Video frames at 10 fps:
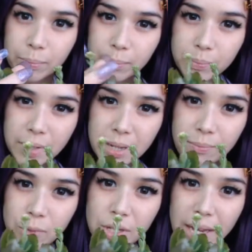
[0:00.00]
see,
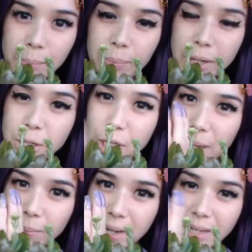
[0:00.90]
she's like bunched
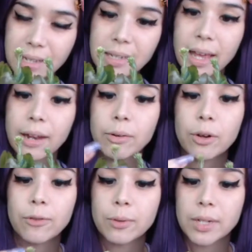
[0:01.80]
up like this. I don't know
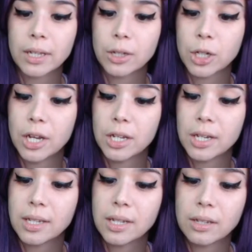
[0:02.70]
if it was like the changing
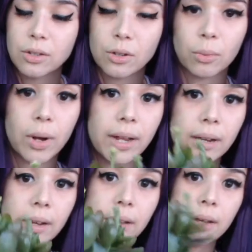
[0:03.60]
seasons or what,
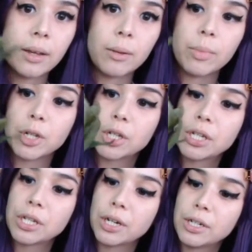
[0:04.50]
but she's
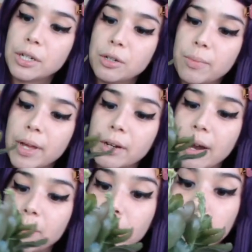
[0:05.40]
starting to do better.
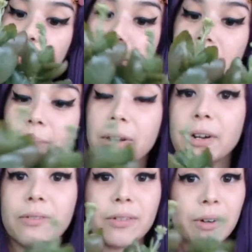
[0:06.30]
I was really worried about
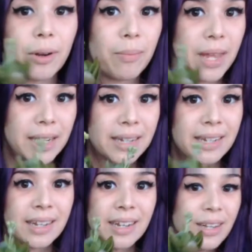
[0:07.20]
her for a bit.
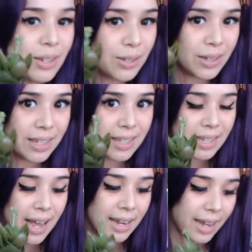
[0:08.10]
So this is
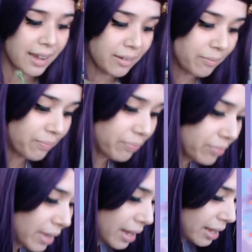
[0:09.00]
Hana,
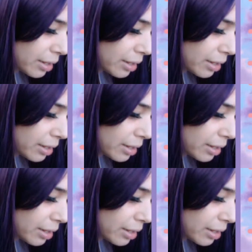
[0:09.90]
and the